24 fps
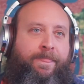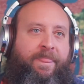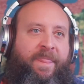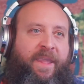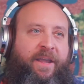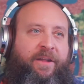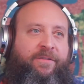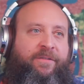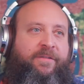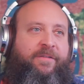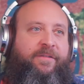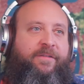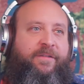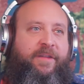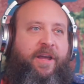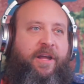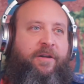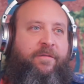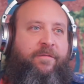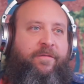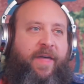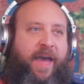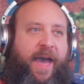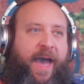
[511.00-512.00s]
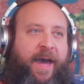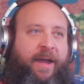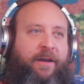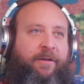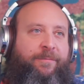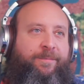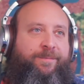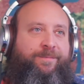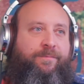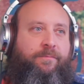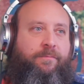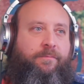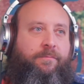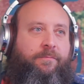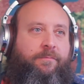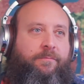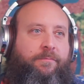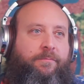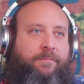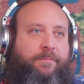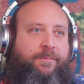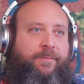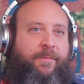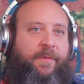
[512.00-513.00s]
Instead of that,
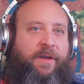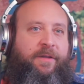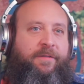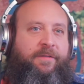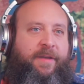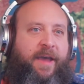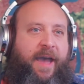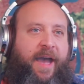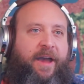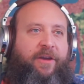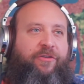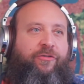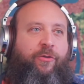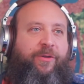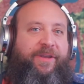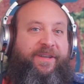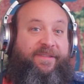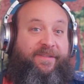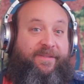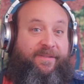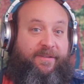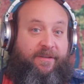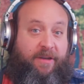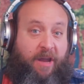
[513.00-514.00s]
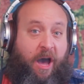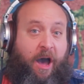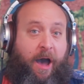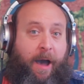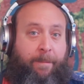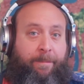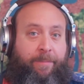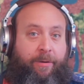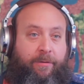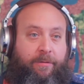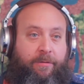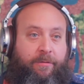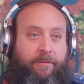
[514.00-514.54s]
to actually stop